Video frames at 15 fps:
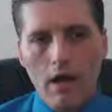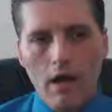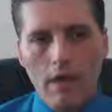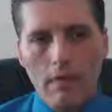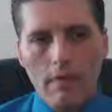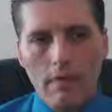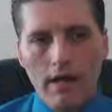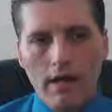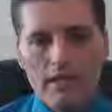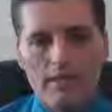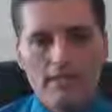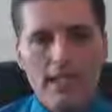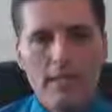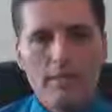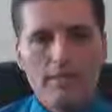It
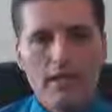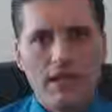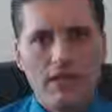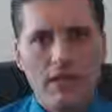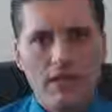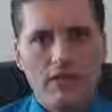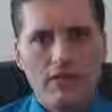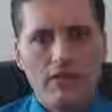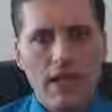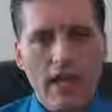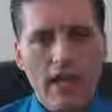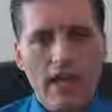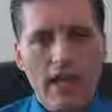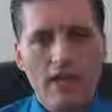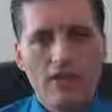seems in this
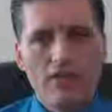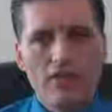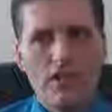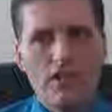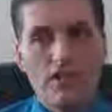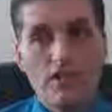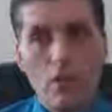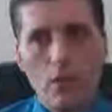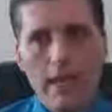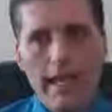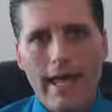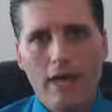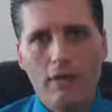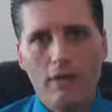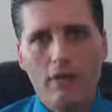day and age, there's no
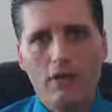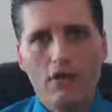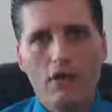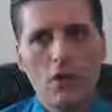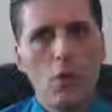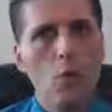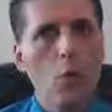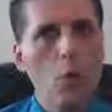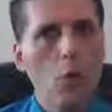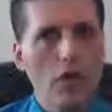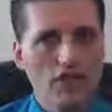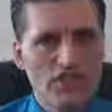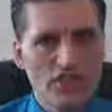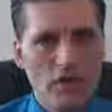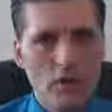accountability
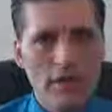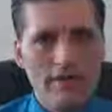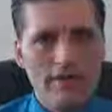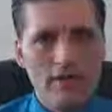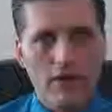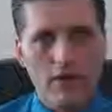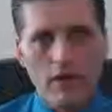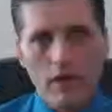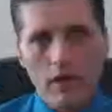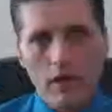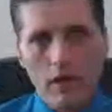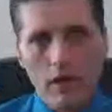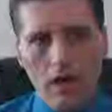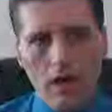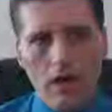whatsoever.
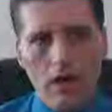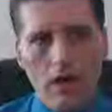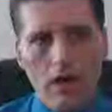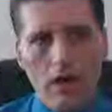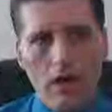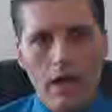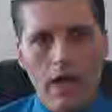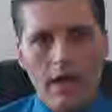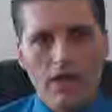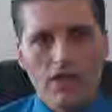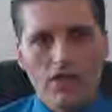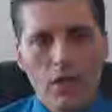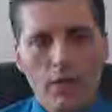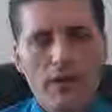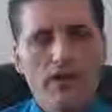And
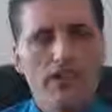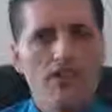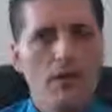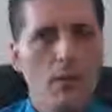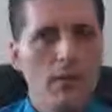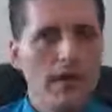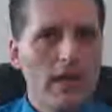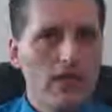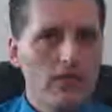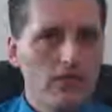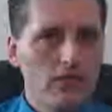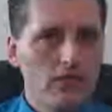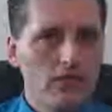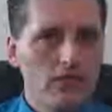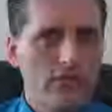it's always someone
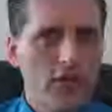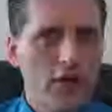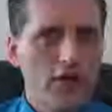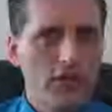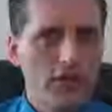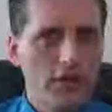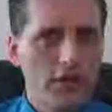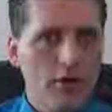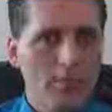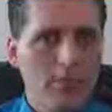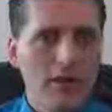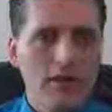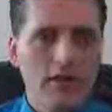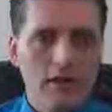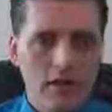else's fault here.
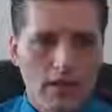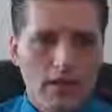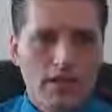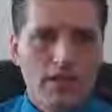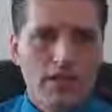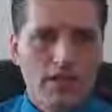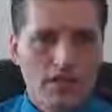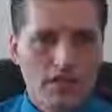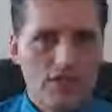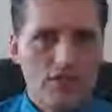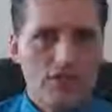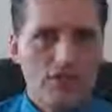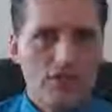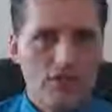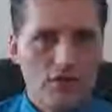But this
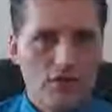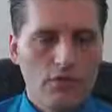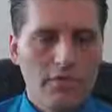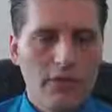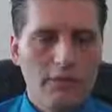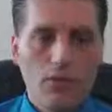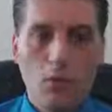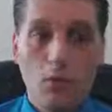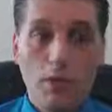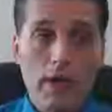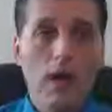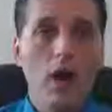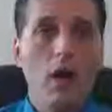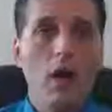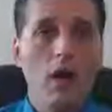is the truth, people.
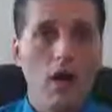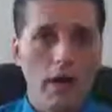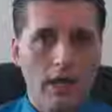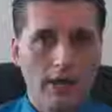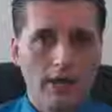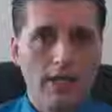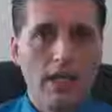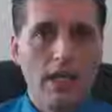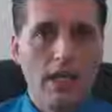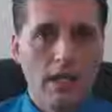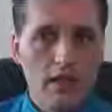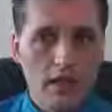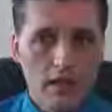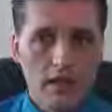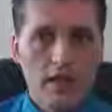We are
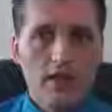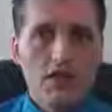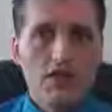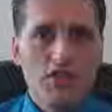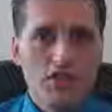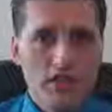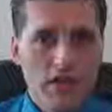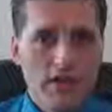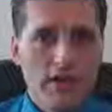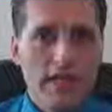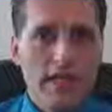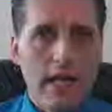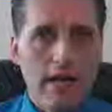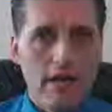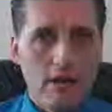indeed
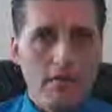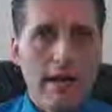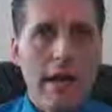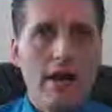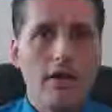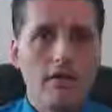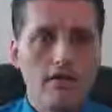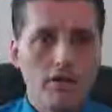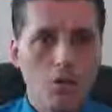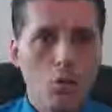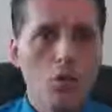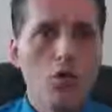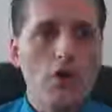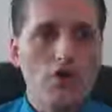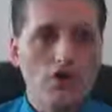staring down the barrel of the
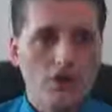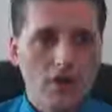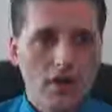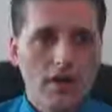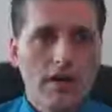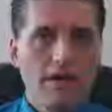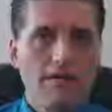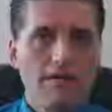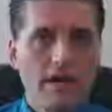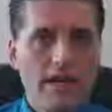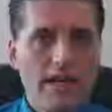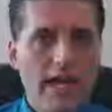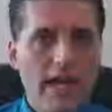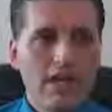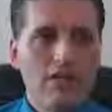worst
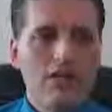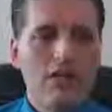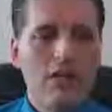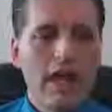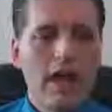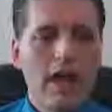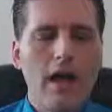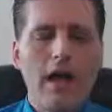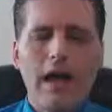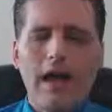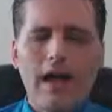financial